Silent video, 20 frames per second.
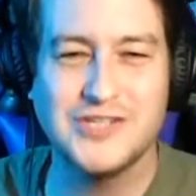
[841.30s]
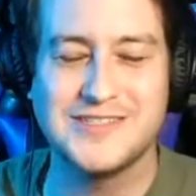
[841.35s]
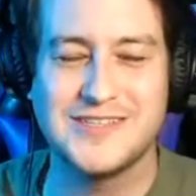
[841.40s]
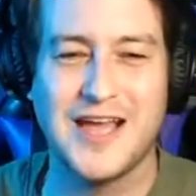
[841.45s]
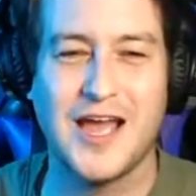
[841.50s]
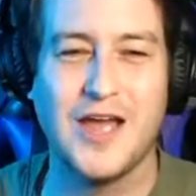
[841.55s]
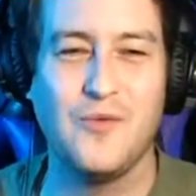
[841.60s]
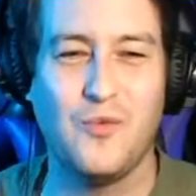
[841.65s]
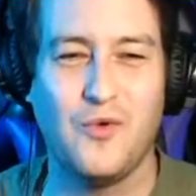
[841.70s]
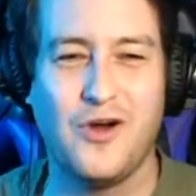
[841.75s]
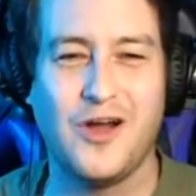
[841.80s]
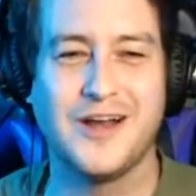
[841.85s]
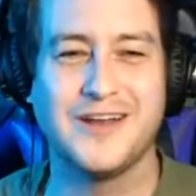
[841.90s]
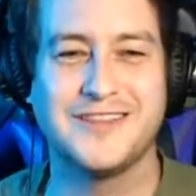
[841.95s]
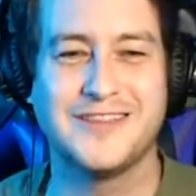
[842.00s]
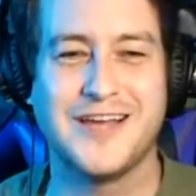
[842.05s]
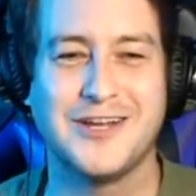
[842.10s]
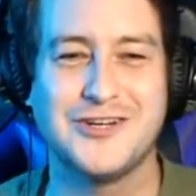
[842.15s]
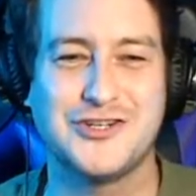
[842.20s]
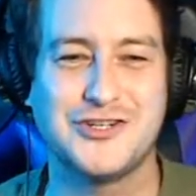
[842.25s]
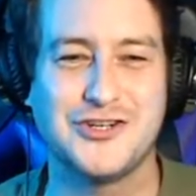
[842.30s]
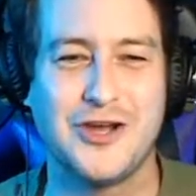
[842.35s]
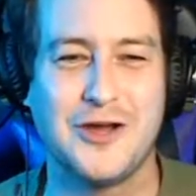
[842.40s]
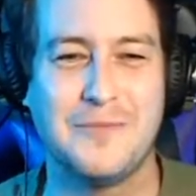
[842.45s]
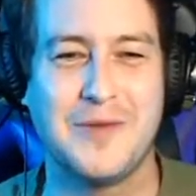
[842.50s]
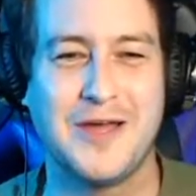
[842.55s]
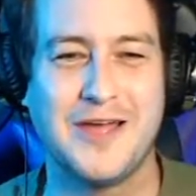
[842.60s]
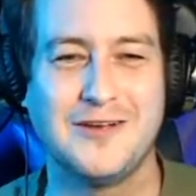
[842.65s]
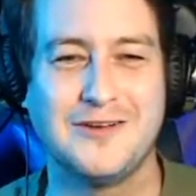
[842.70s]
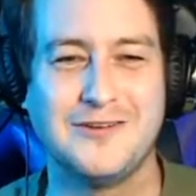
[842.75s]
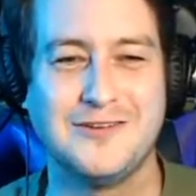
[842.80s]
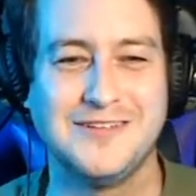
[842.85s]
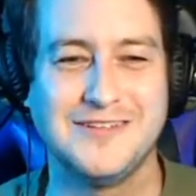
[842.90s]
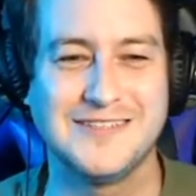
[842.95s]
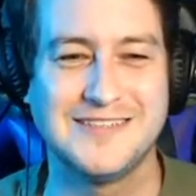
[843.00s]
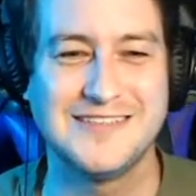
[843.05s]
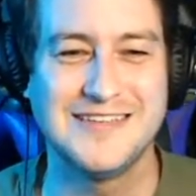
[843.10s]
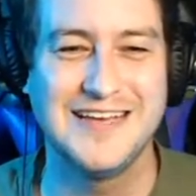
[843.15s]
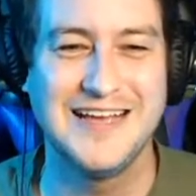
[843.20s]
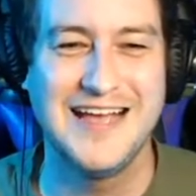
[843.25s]
as I wanted that Shawn
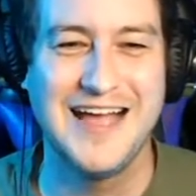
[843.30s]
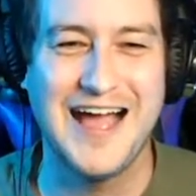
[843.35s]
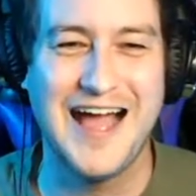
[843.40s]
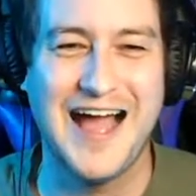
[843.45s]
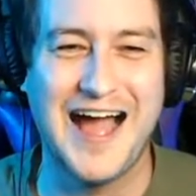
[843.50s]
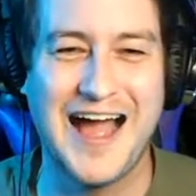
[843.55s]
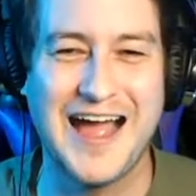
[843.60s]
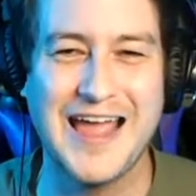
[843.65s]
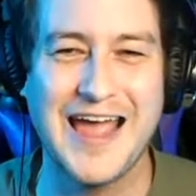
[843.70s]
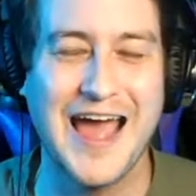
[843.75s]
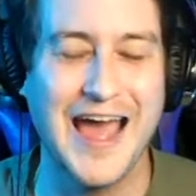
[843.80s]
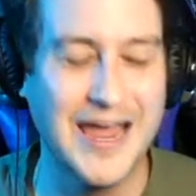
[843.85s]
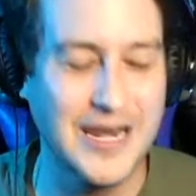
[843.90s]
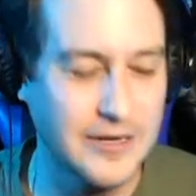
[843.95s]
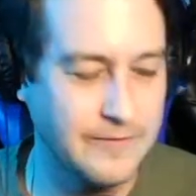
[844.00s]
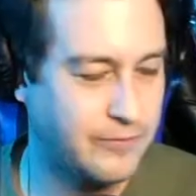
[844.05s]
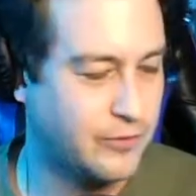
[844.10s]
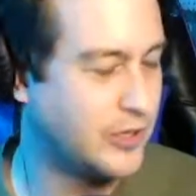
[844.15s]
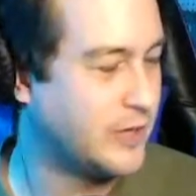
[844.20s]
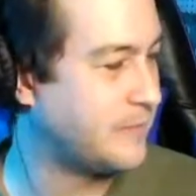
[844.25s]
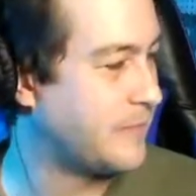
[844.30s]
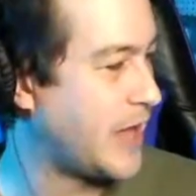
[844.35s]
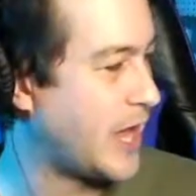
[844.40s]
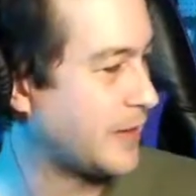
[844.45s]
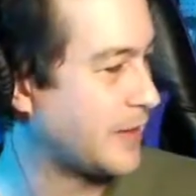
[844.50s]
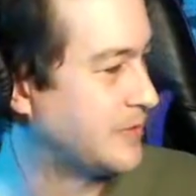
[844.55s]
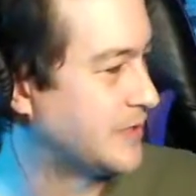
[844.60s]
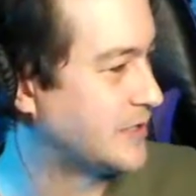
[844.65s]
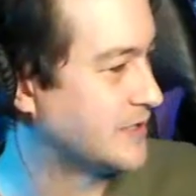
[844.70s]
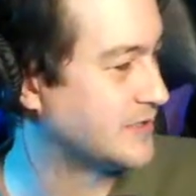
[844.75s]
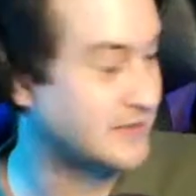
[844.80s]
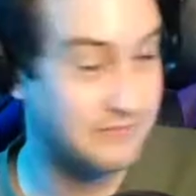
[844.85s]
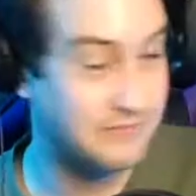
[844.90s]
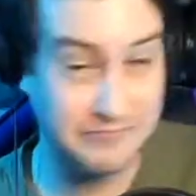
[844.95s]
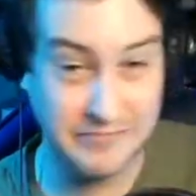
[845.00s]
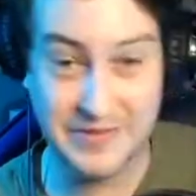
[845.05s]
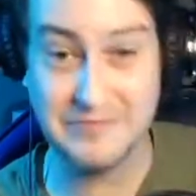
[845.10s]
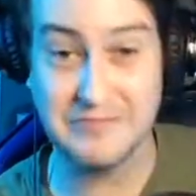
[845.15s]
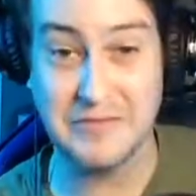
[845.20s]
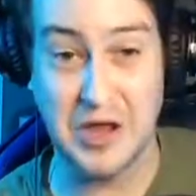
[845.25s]
Michaels, I had to put it back because
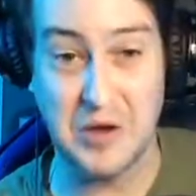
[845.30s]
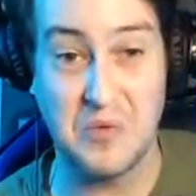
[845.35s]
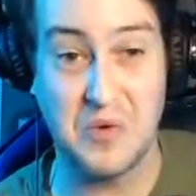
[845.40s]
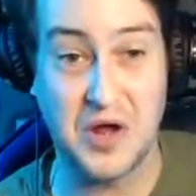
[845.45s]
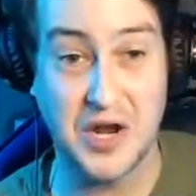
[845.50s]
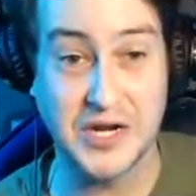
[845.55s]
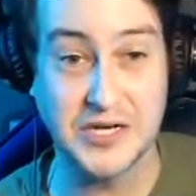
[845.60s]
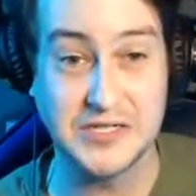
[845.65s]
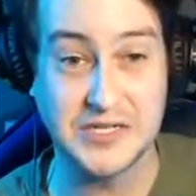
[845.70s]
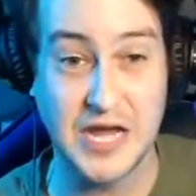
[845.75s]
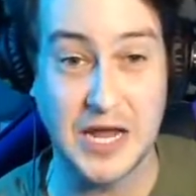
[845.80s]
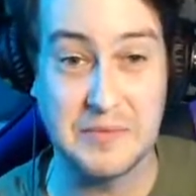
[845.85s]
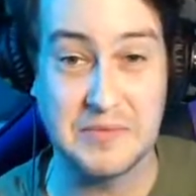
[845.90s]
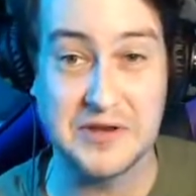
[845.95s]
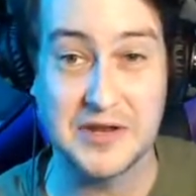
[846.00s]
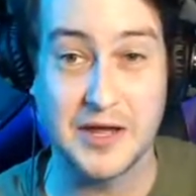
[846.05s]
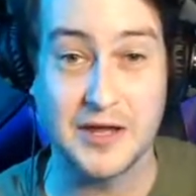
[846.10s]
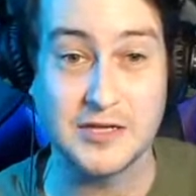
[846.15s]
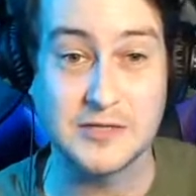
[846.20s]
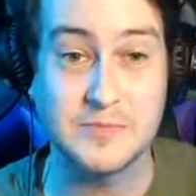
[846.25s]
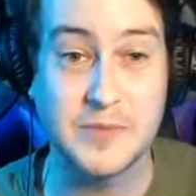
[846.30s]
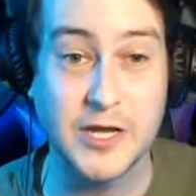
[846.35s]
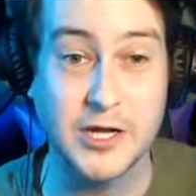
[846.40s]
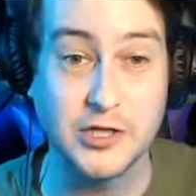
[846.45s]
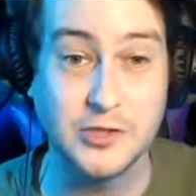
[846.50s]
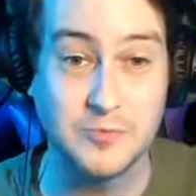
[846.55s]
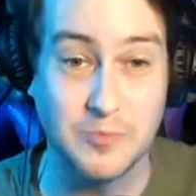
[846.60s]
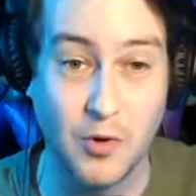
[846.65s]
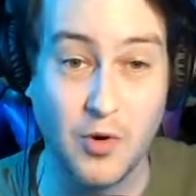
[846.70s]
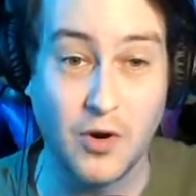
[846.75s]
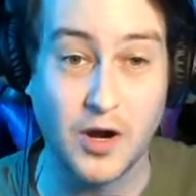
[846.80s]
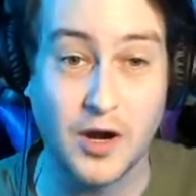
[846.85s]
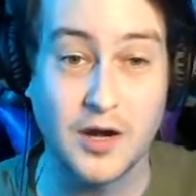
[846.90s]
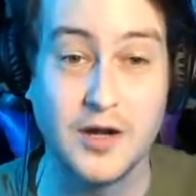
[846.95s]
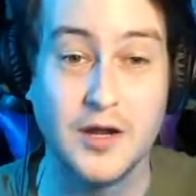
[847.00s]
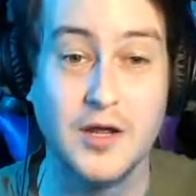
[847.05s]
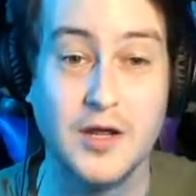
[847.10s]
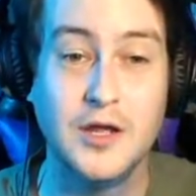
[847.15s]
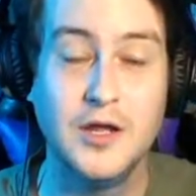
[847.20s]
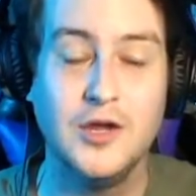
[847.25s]
I wanted Diamond Dallas Page more.